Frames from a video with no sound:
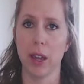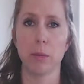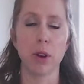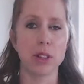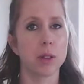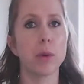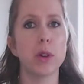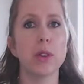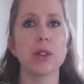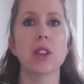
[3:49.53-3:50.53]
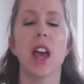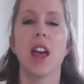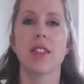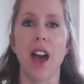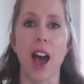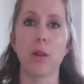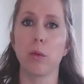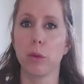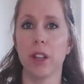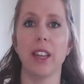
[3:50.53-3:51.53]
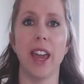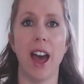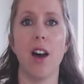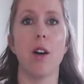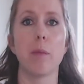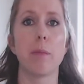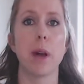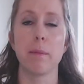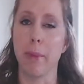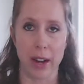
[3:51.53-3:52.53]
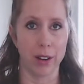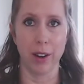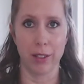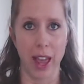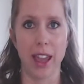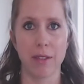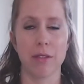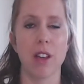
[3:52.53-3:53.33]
principles that really help better your life.